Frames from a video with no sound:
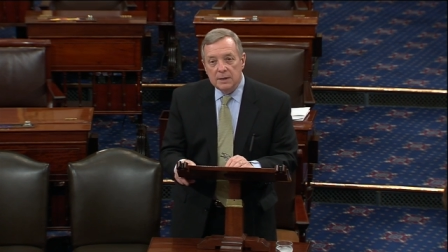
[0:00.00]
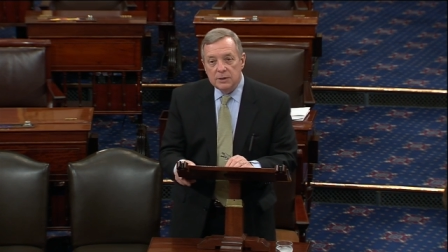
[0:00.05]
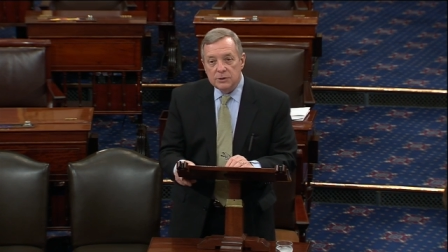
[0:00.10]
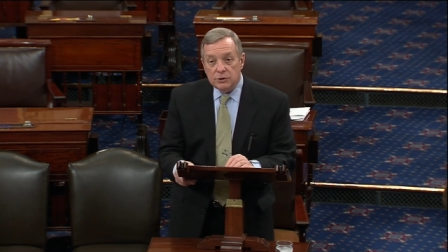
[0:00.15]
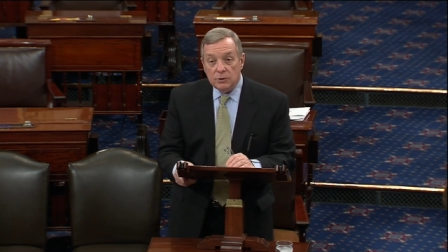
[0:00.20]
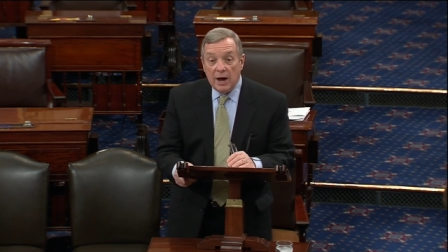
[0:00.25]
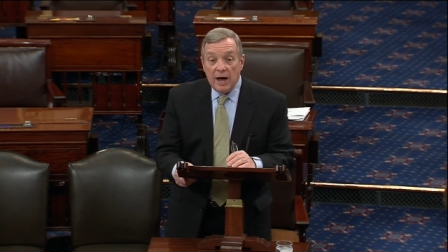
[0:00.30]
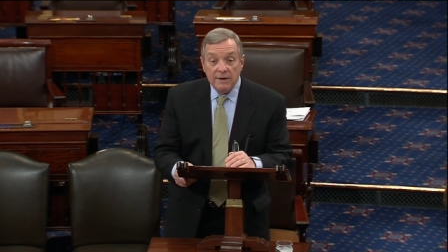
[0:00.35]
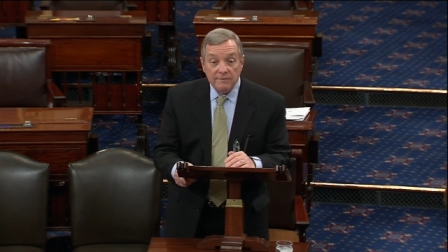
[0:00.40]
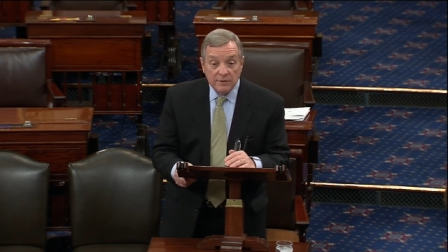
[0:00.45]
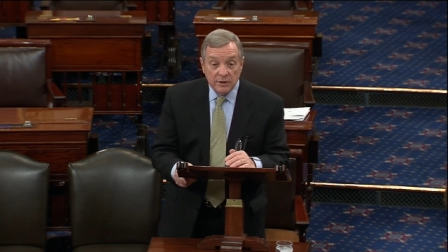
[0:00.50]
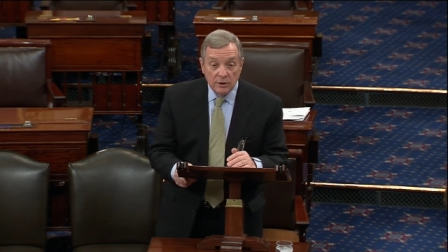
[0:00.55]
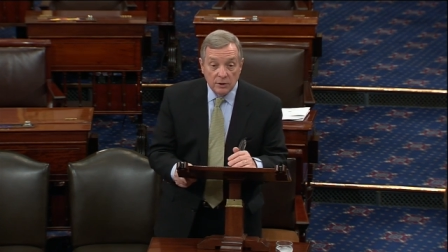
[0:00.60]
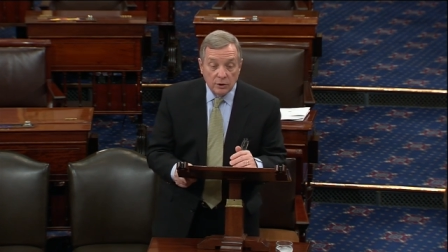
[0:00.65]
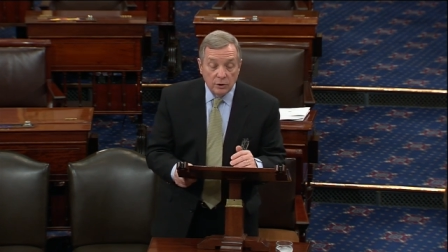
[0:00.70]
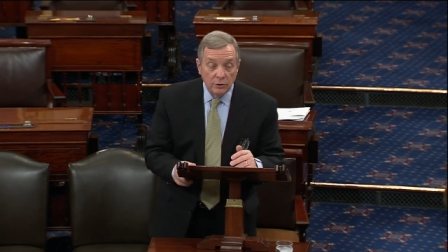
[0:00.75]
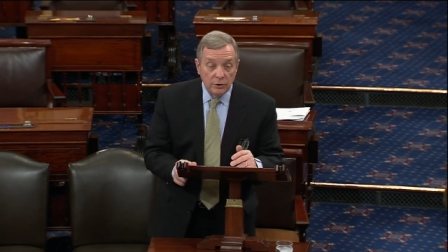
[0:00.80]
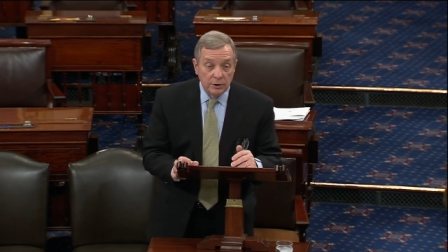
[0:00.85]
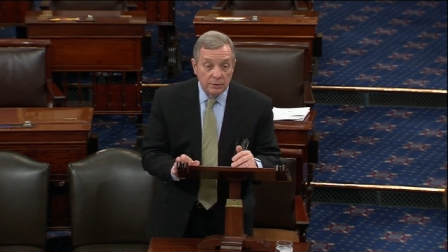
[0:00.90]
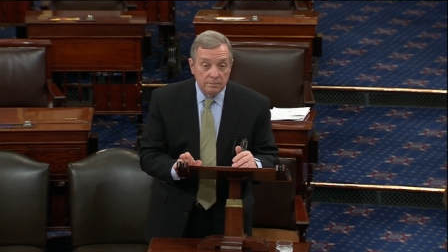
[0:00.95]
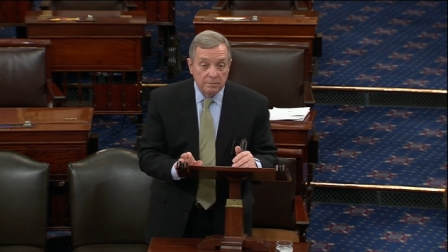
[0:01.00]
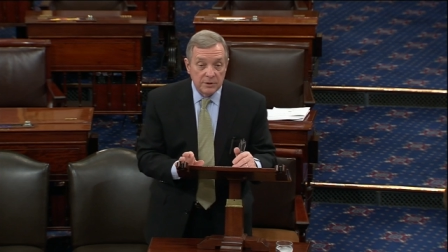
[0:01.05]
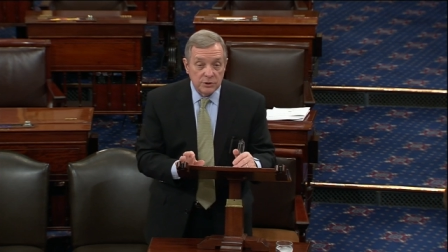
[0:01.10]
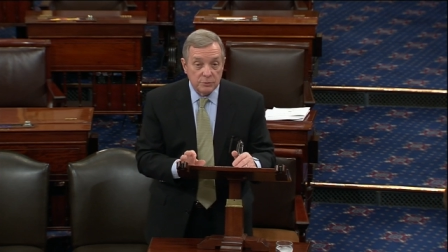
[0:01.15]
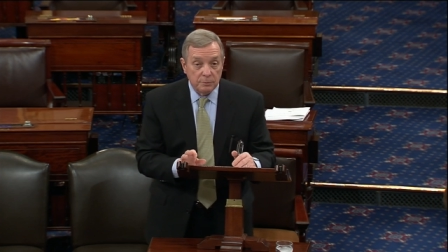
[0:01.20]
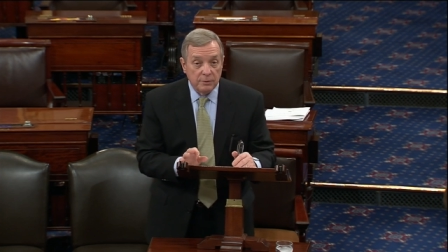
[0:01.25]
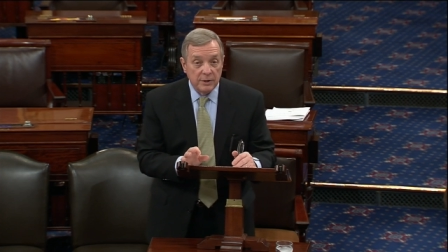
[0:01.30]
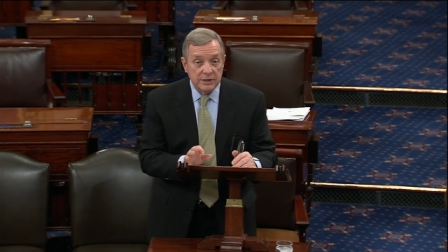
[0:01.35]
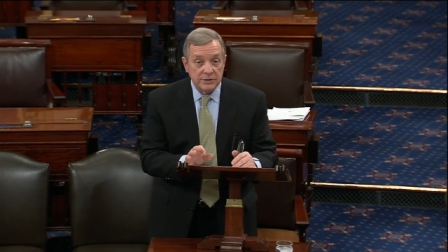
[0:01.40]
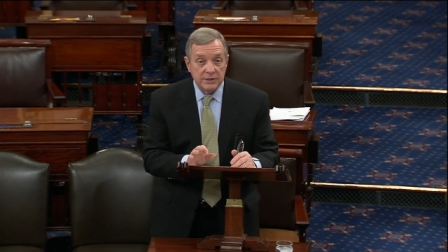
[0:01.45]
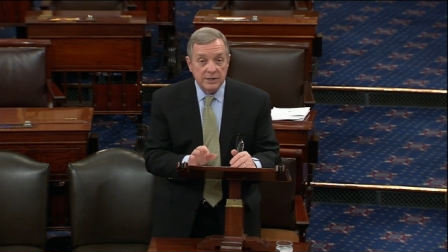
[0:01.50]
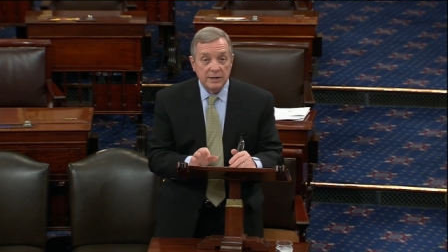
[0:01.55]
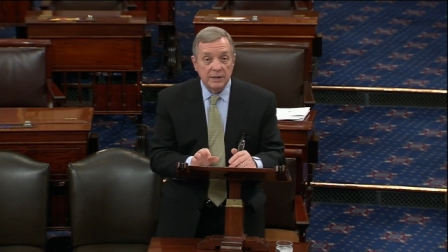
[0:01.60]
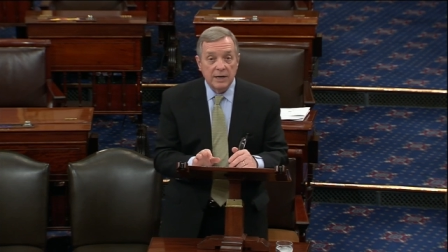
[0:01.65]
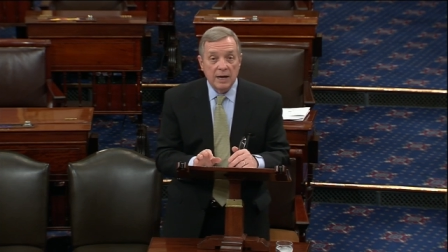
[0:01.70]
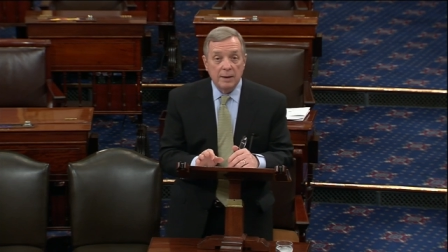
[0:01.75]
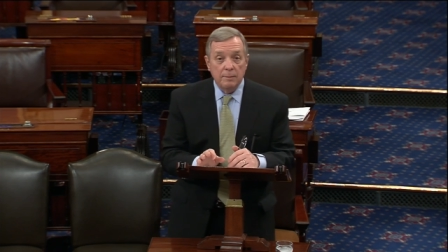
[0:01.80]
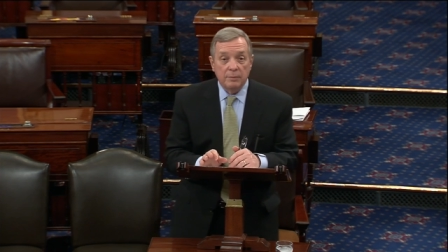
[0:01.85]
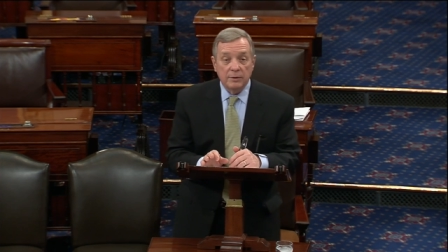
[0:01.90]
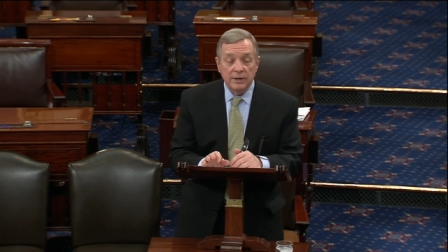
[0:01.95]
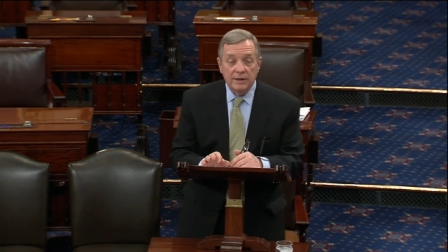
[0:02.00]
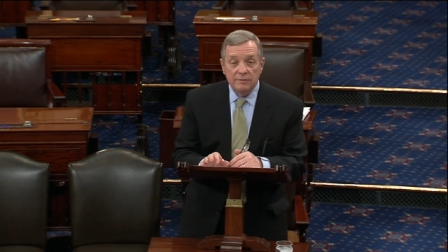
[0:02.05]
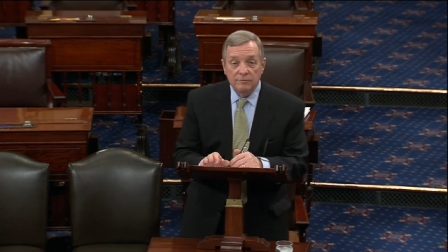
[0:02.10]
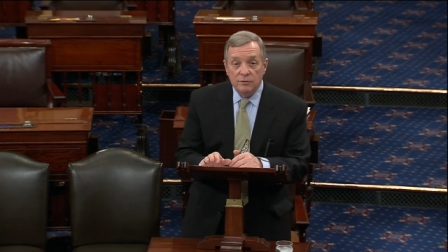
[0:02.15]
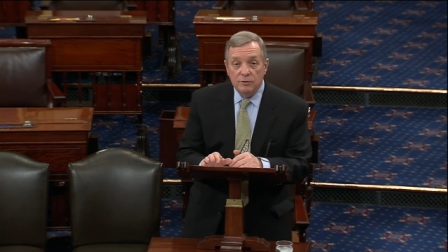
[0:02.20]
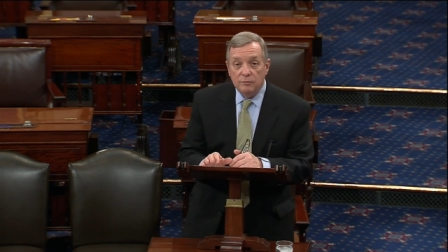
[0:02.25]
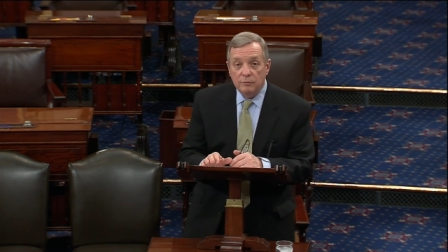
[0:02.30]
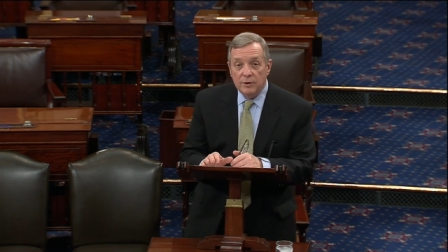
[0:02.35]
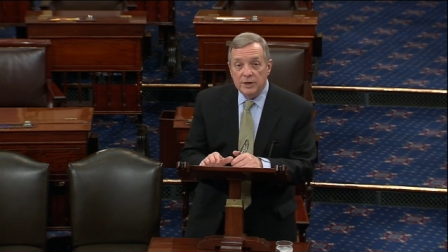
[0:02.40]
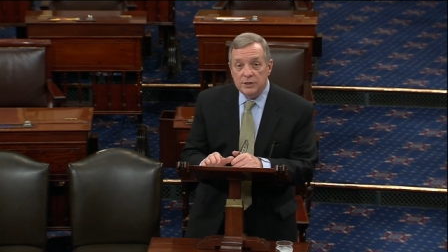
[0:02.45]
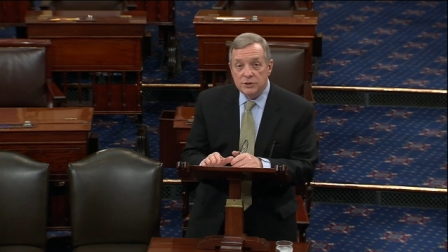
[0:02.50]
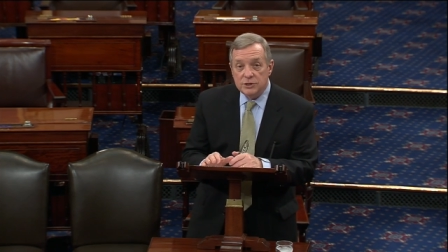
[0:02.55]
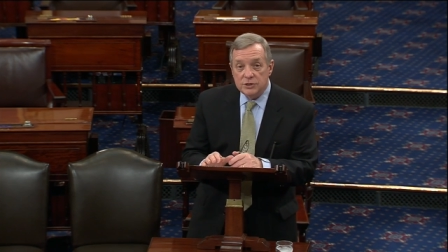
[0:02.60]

So I have concluded, Mr. President, and I believe you've reached